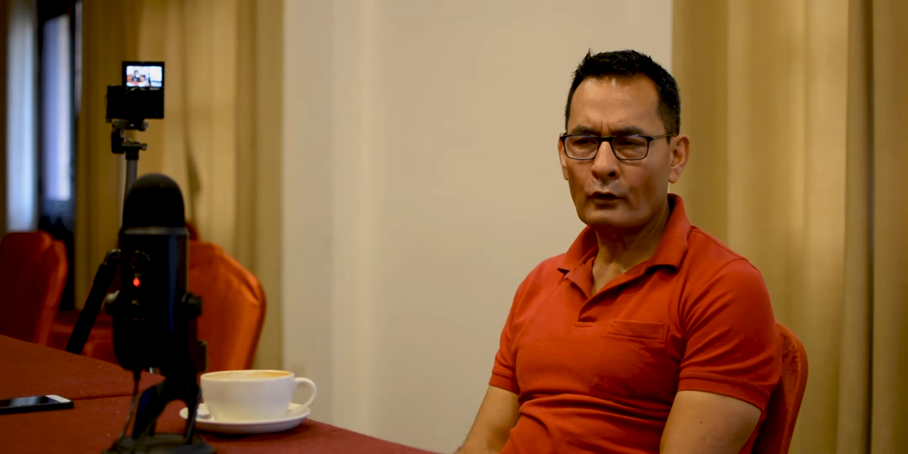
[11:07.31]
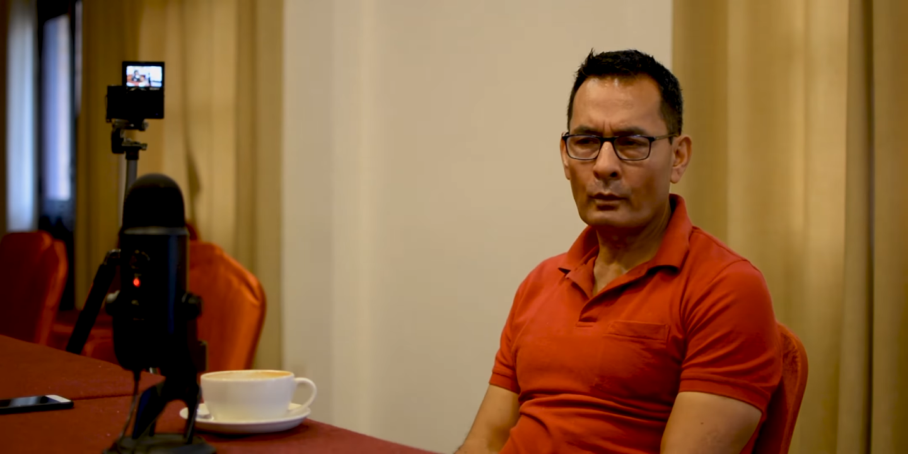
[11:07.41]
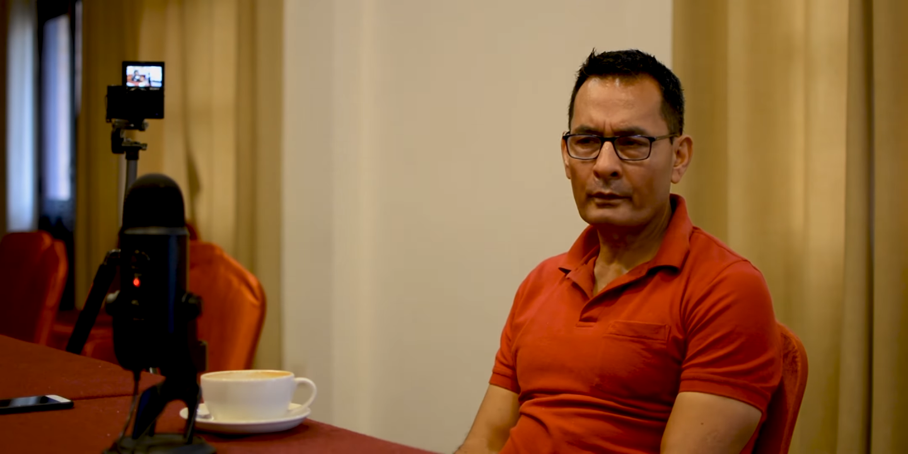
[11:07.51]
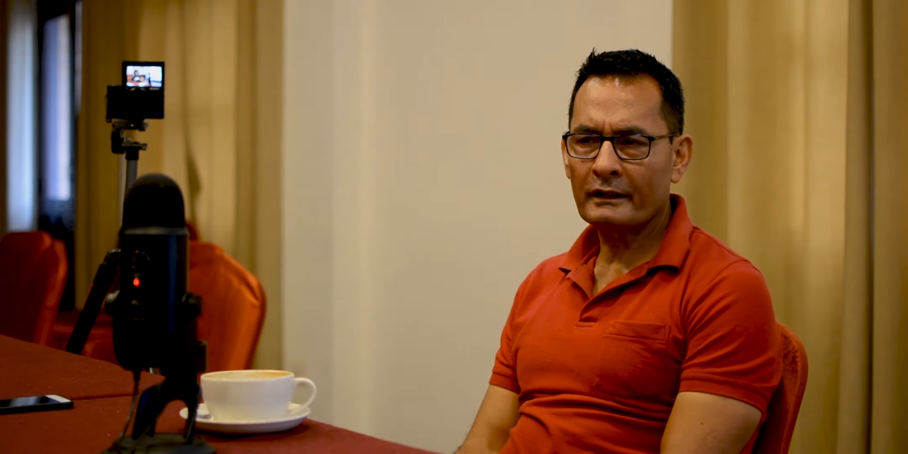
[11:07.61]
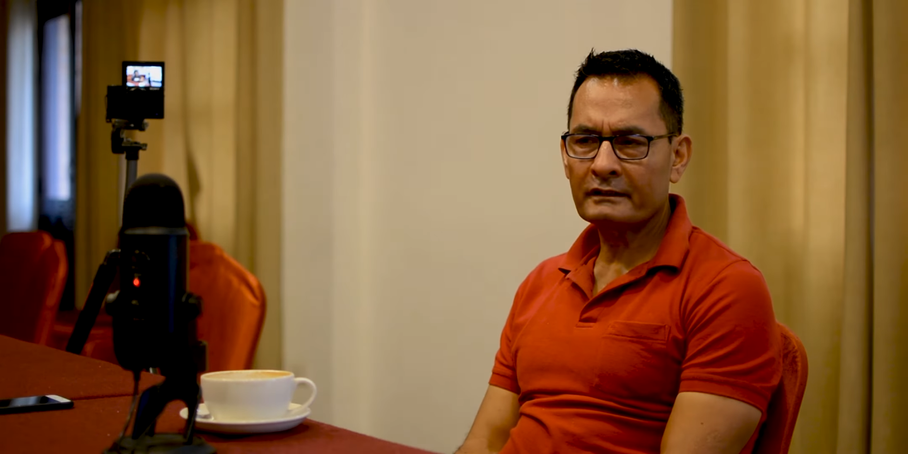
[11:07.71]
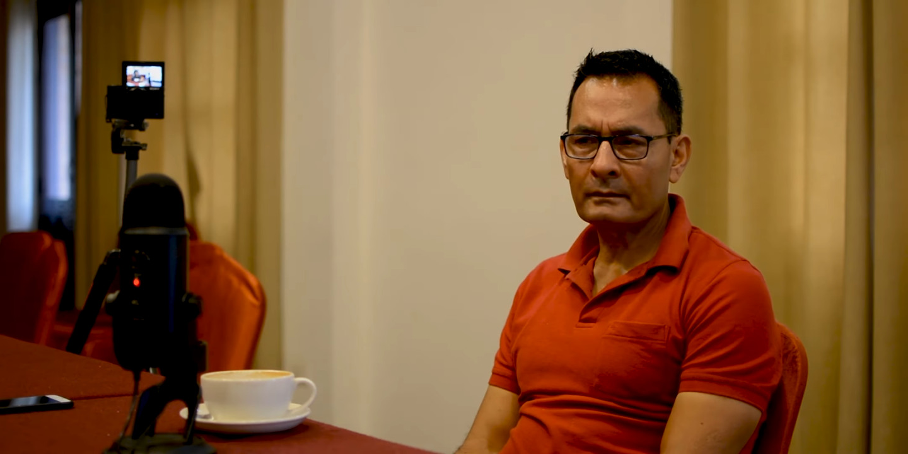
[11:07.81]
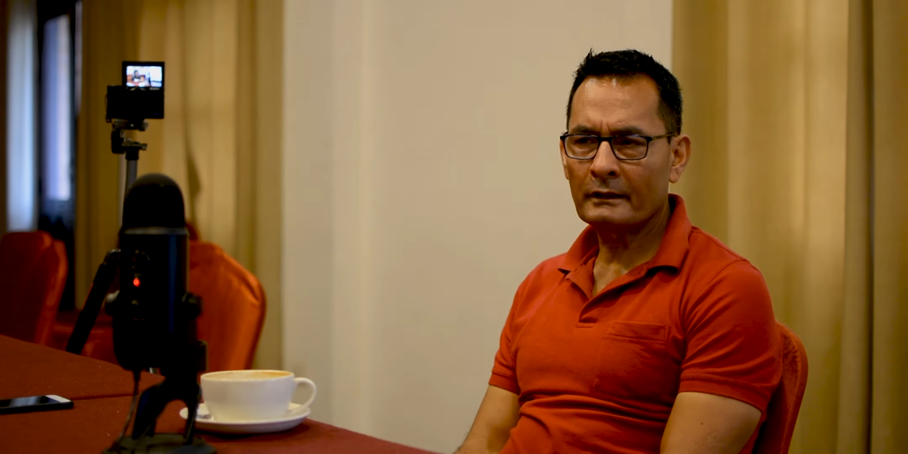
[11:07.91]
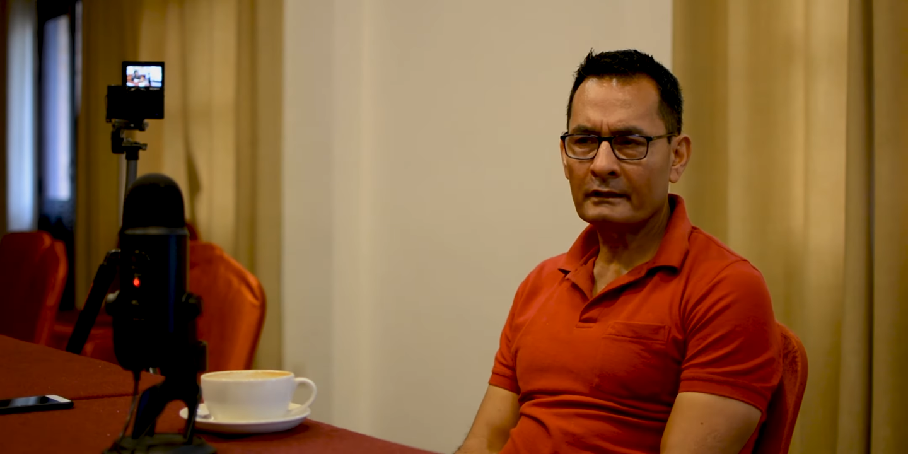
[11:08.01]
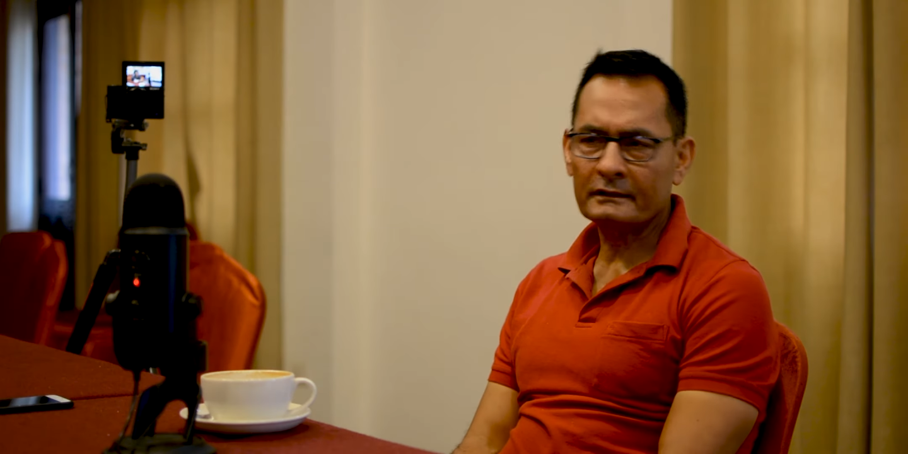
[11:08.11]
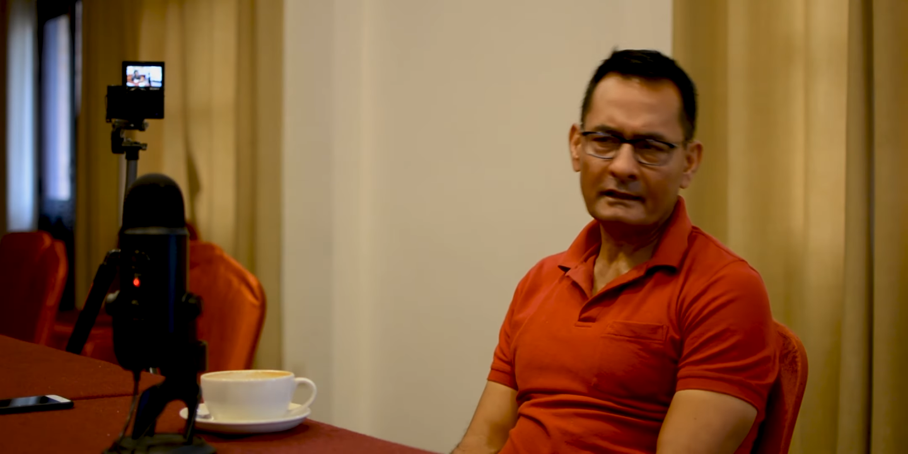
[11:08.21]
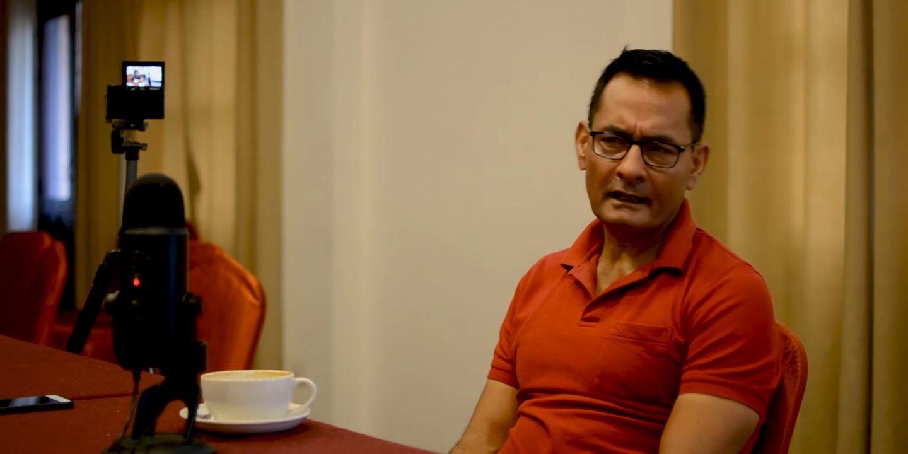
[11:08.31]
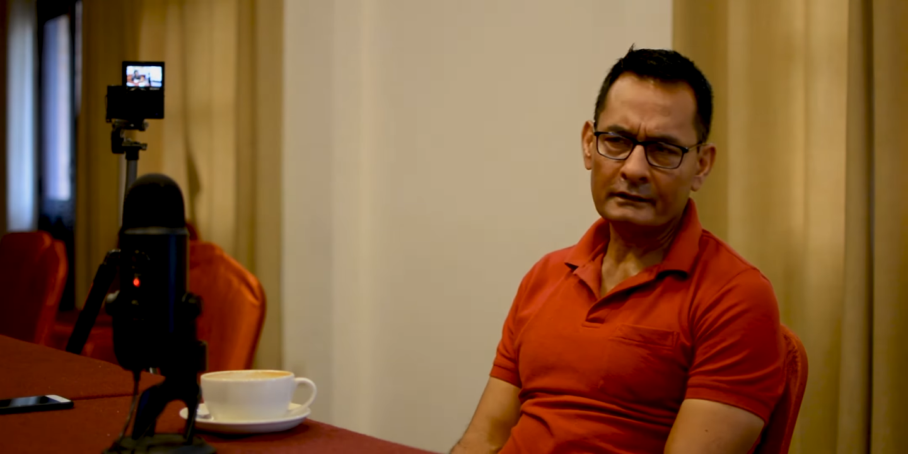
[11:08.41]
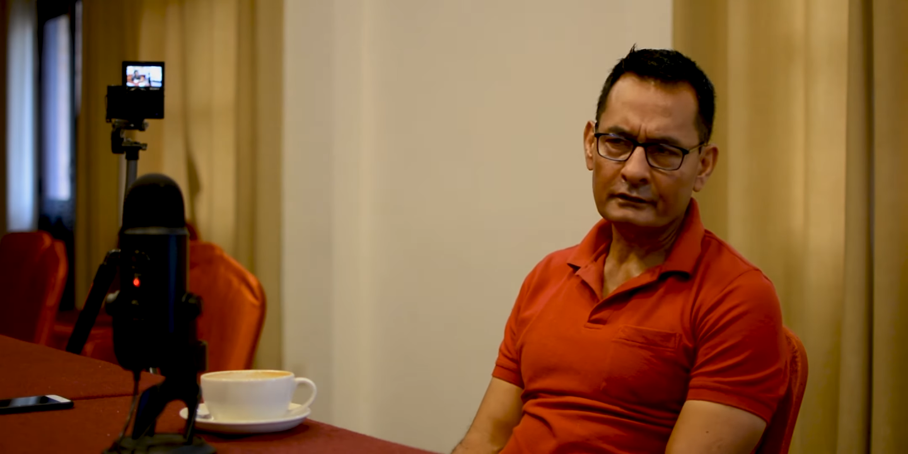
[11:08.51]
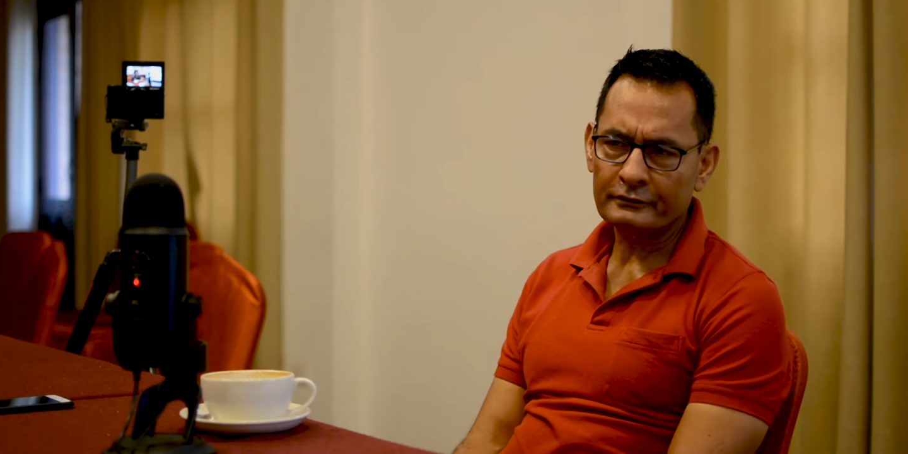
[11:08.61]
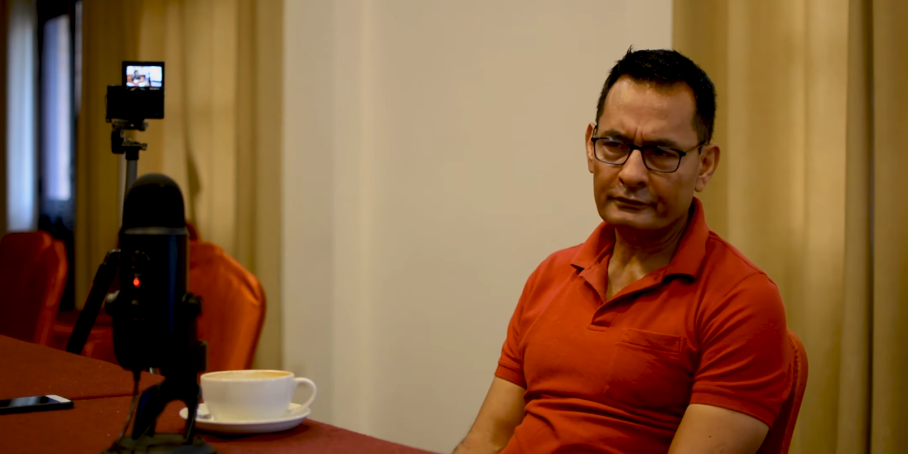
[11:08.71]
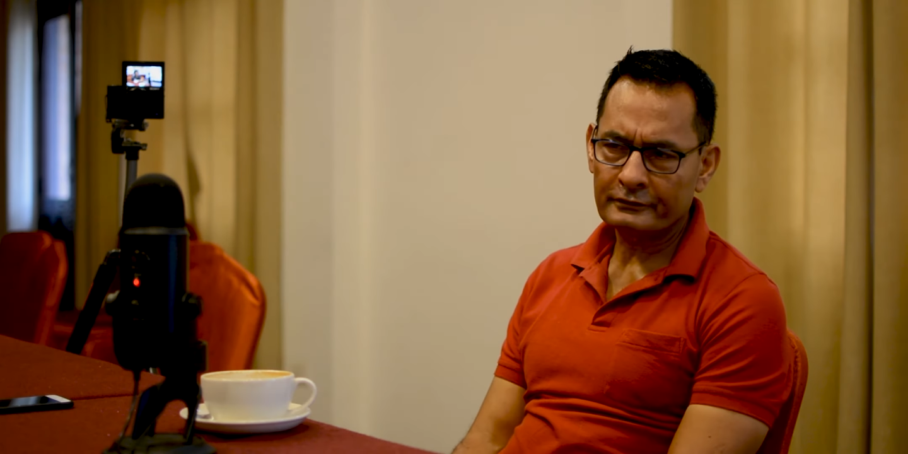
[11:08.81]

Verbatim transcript: overestimated the size of